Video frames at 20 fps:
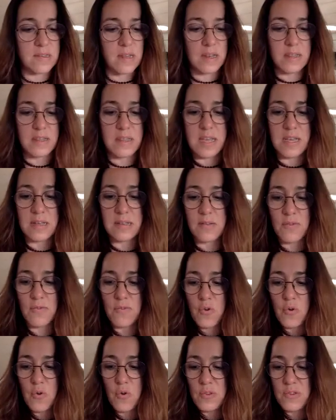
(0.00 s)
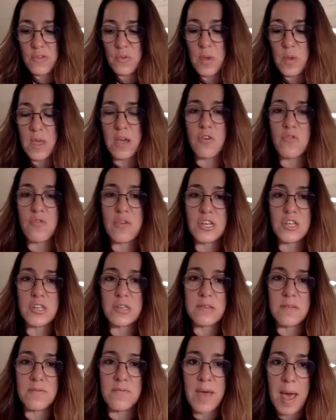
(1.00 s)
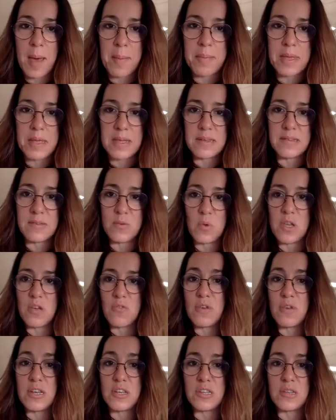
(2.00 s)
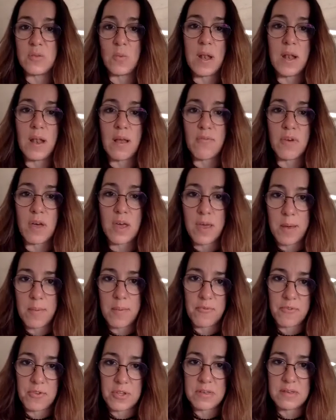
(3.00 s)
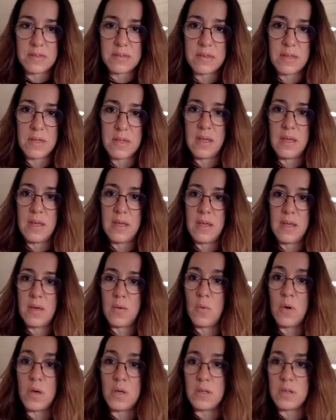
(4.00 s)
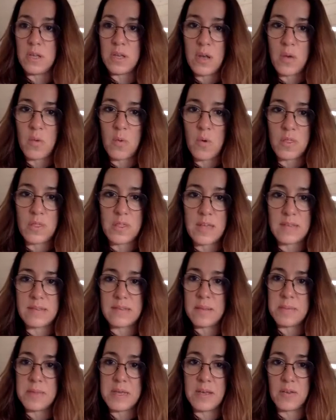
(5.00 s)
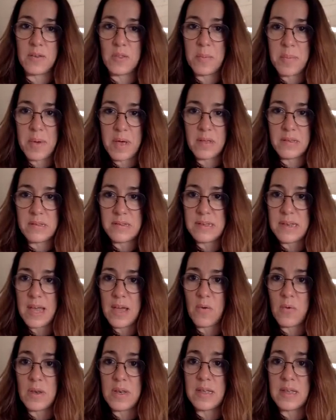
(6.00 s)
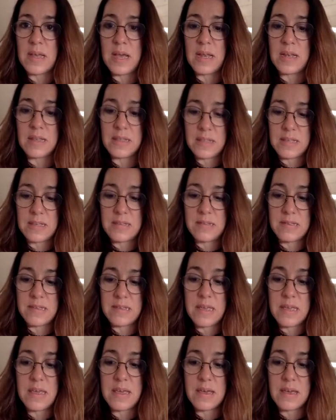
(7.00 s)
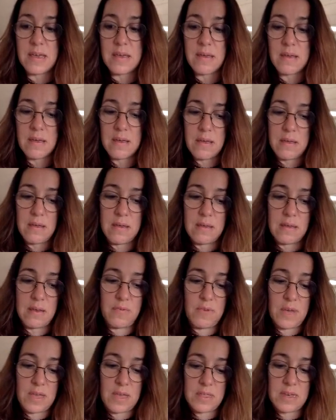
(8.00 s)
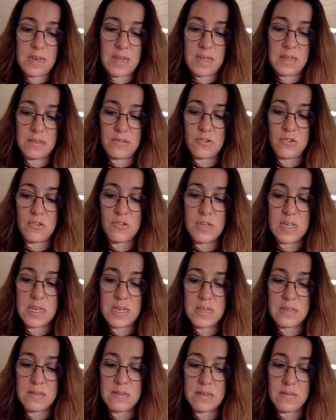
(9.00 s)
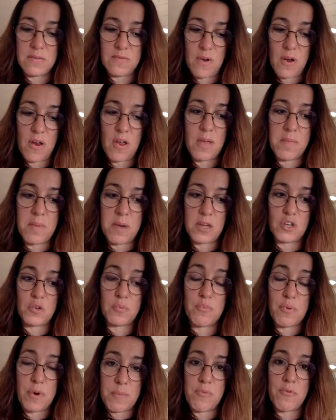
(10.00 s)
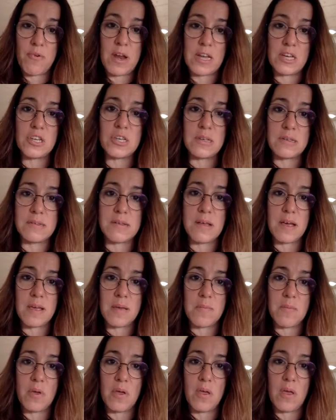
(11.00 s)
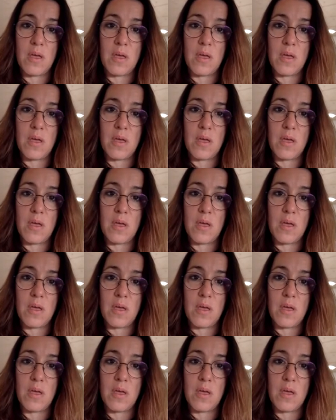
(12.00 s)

done things. Of course, we are creatures of habit. We love our comfort. Well, you know what? That's something of the past now. And this year, in fact, the next 2 years is very much preparation time.